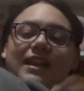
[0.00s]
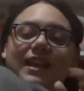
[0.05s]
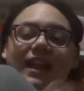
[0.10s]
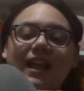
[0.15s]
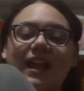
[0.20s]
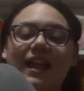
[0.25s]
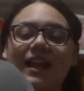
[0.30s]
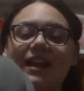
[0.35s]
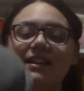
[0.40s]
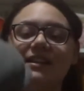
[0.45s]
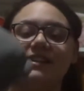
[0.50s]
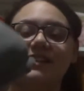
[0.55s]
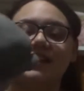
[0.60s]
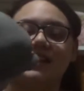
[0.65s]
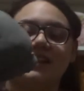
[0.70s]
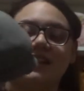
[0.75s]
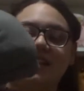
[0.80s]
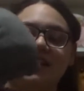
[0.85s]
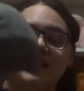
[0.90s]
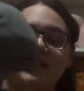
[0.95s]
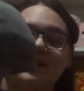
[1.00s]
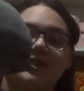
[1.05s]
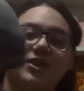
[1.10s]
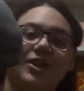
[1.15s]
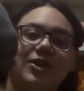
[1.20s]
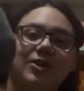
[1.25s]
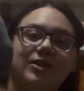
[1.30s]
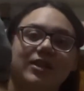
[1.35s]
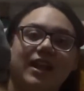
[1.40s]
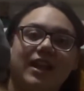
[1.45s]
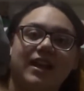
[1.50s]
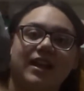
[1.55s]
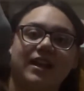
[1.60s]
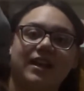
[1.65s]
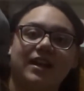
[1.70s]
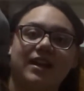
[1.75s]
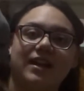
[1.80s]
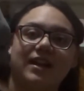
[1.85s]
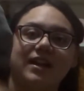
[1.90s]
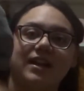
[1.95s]
and, you know, go
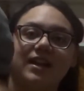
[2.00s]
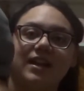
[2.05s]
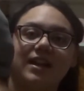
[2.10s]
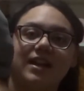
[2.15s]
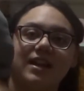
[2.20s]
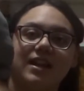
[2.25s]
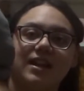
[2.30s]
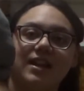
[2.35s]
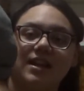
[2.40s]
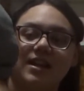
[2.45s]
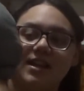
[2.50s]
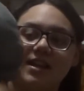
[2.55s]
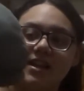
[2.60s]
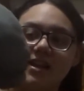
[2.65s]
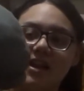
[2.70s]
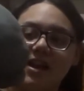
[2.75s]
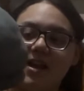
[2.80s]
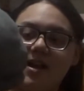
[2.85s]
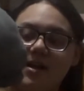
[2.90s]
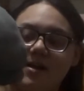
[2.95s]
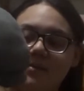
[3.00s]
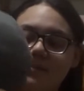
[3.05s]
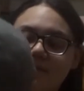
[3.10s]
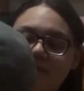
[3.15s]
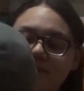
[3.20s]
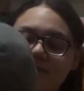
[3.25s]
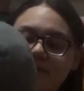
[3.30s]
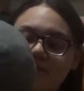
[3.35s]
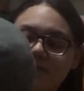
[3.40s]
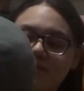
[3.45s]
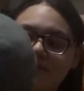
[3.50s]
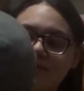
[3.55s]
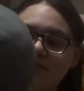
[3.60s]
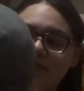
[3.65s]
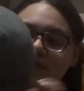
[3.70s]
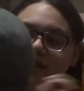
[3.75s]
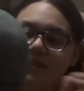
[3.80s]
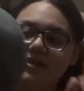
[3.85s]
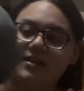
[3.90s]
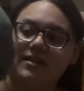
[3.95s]
like yum, or